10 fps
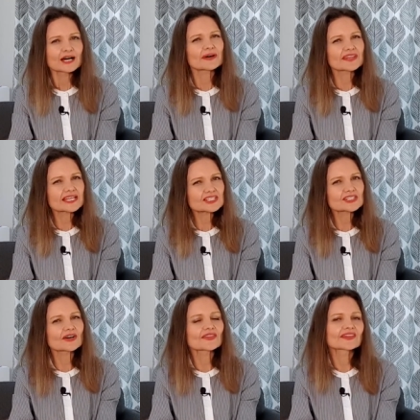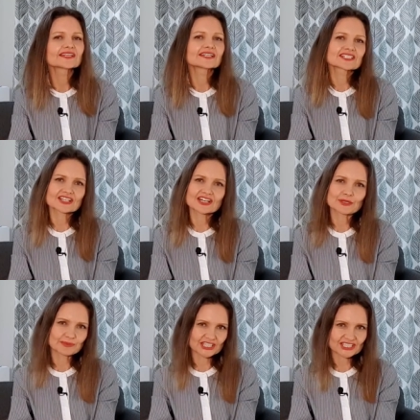but that's not the entire
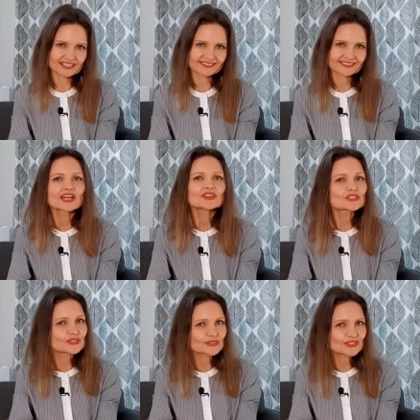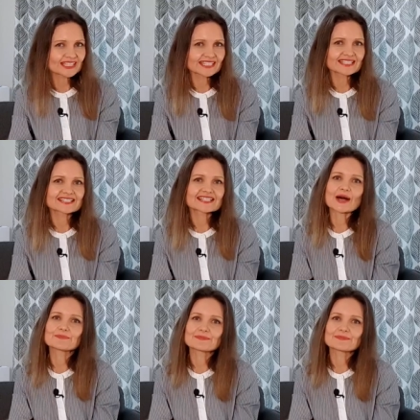picture. The truth is a